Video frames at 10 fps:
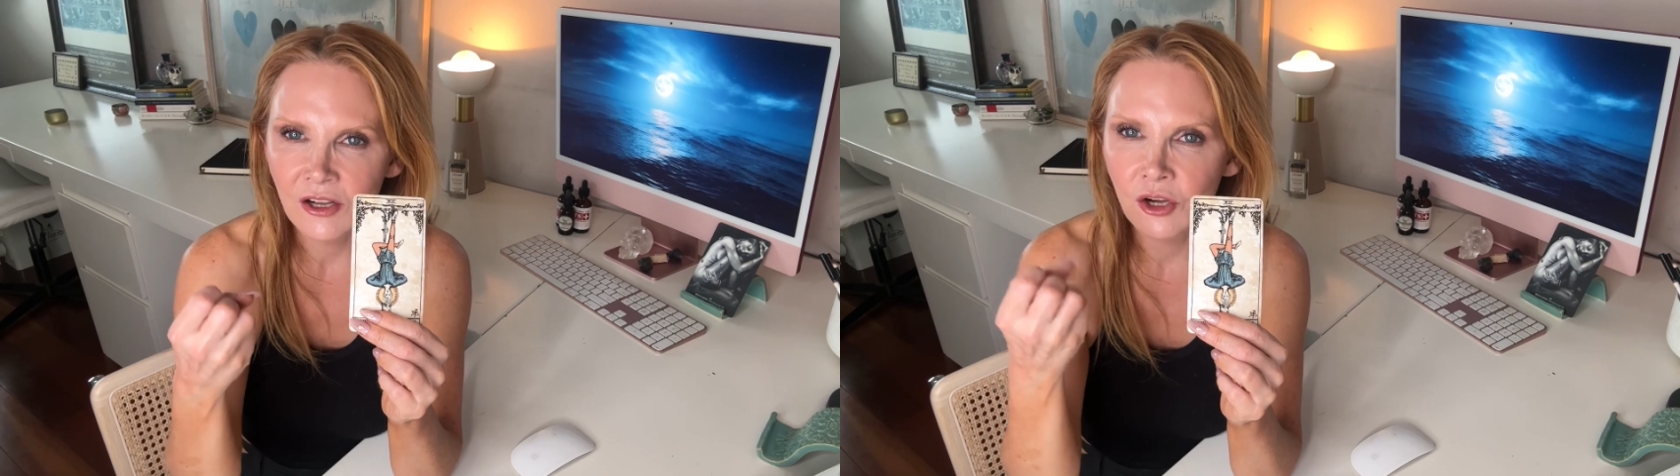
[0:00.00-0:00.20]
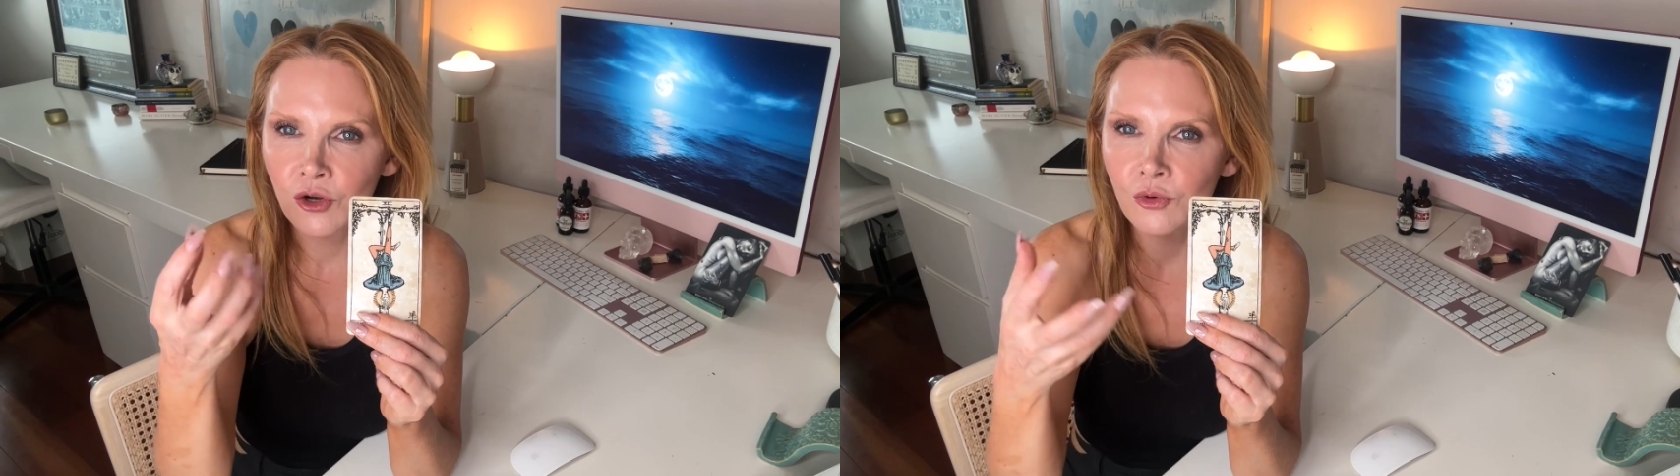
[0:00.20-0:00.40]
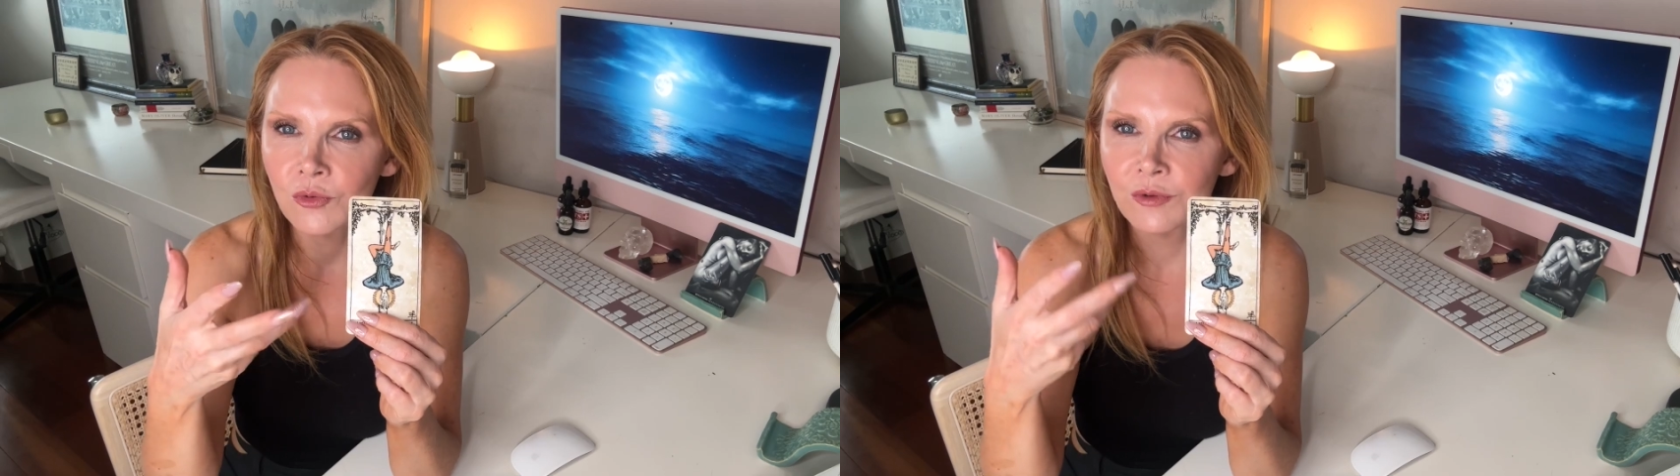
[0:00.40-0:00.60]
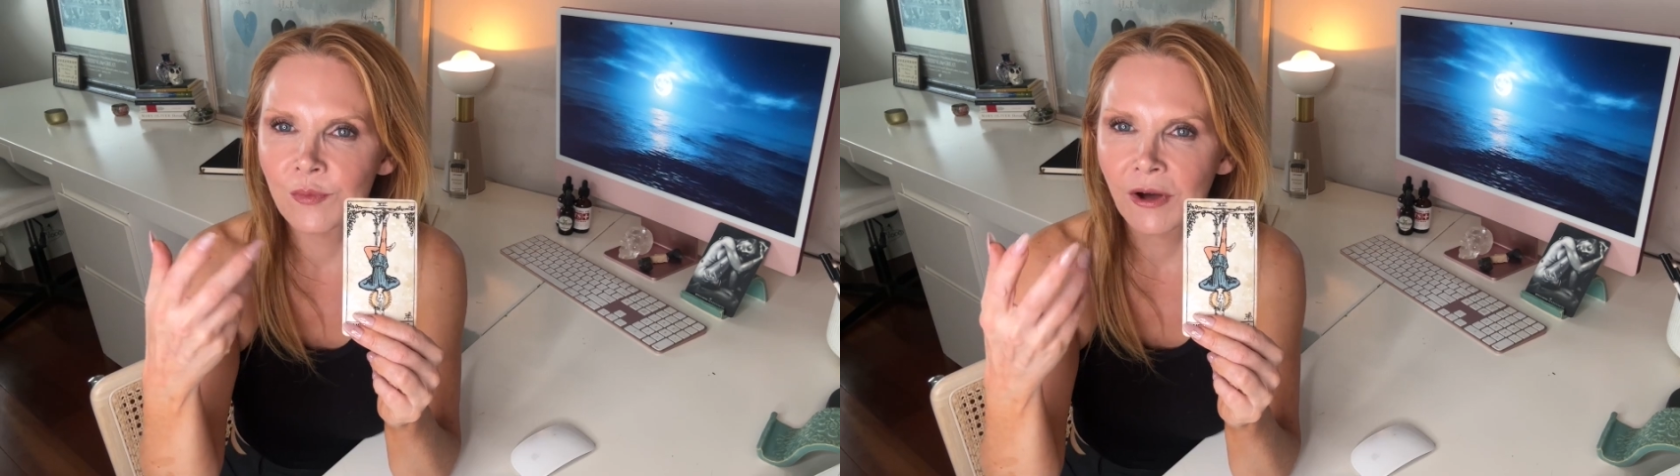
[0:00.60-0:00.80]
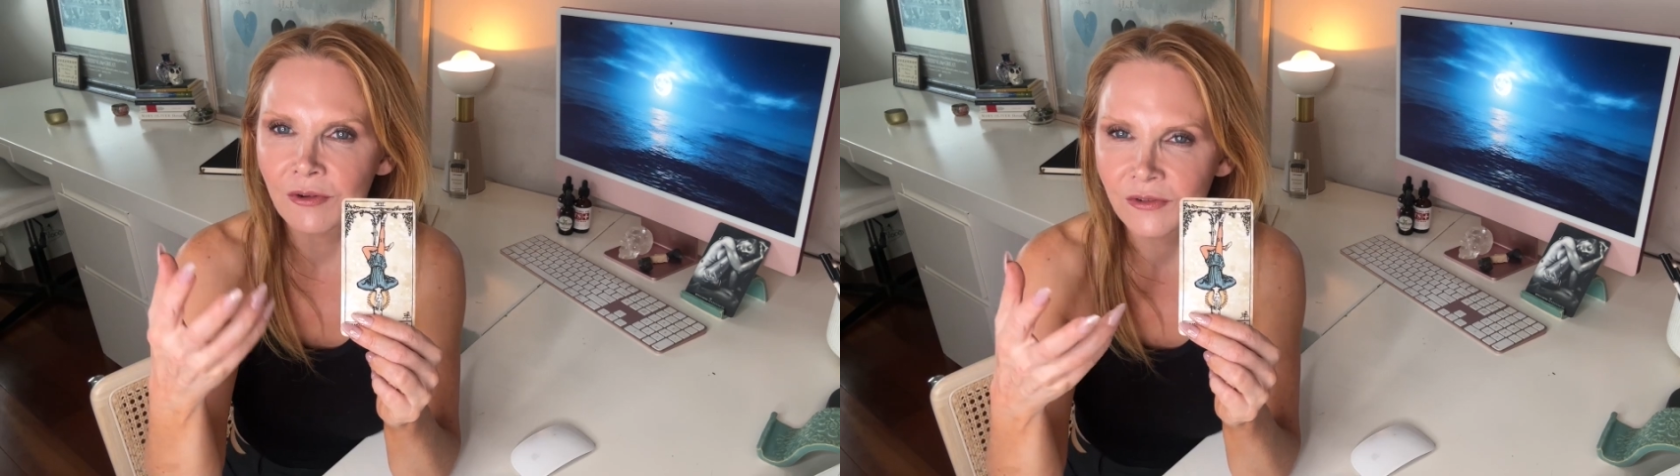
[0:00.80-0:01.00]
cocooned
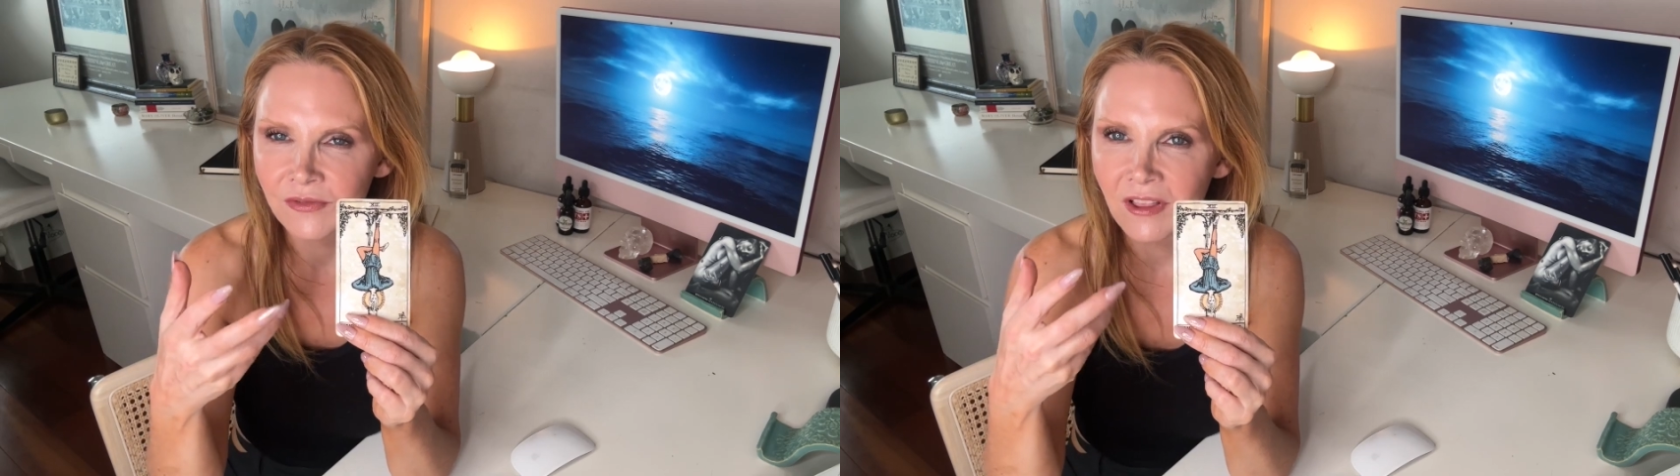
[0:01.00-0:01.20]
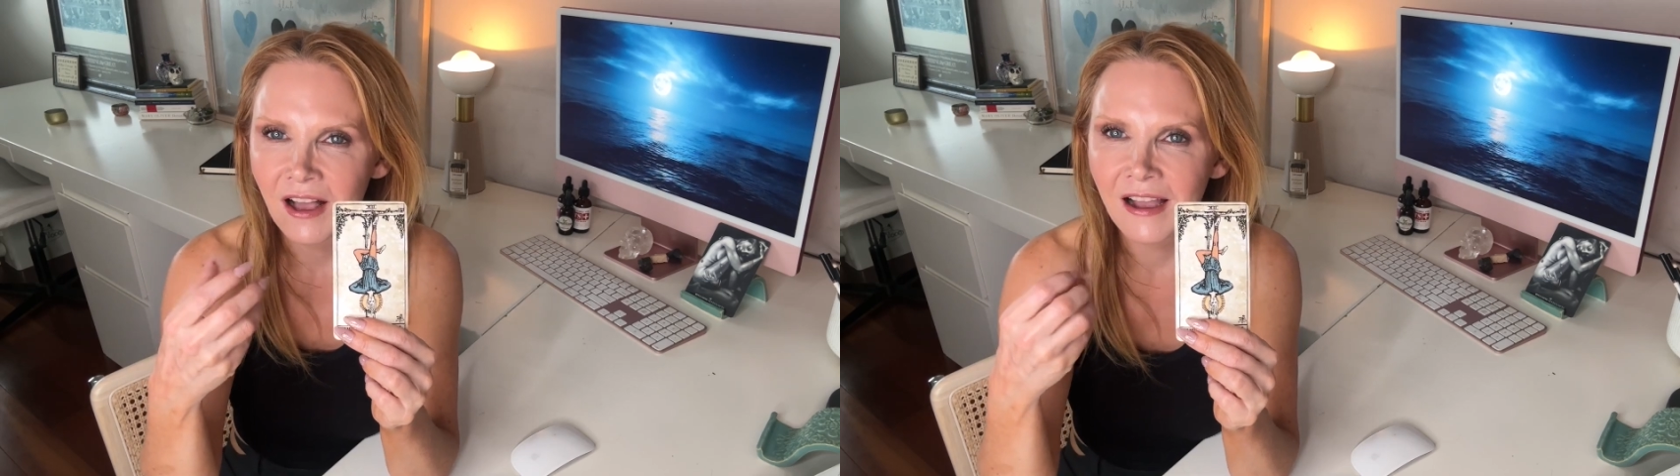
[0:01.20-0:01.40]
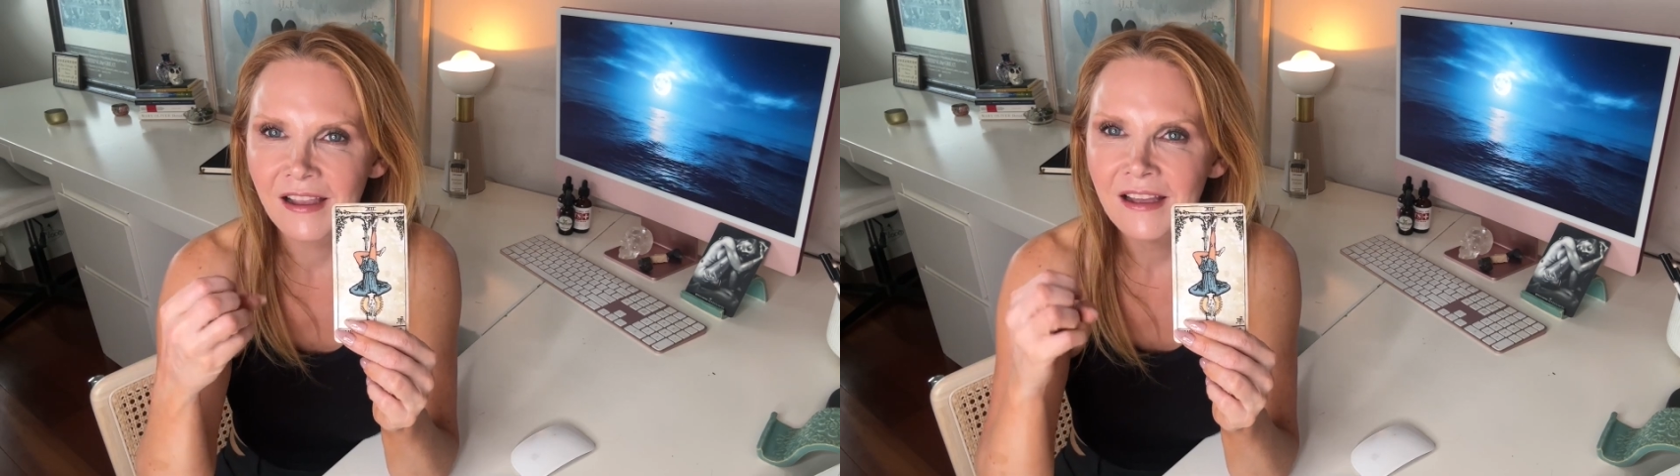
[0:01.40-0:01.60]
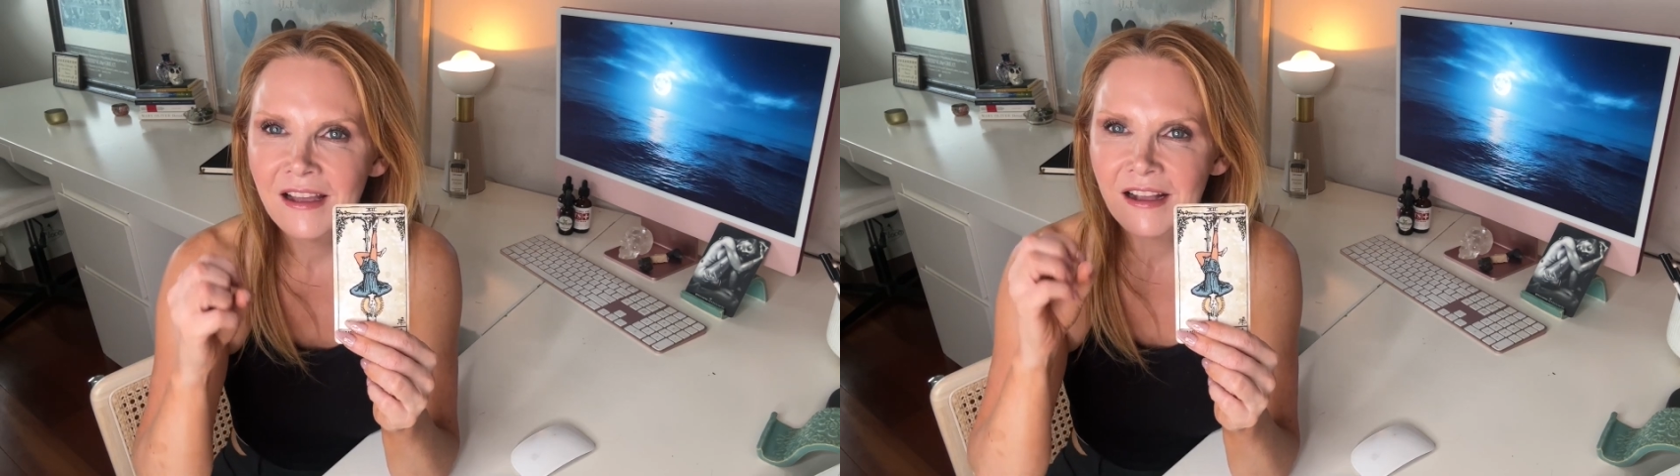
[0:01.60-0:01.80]
butterfly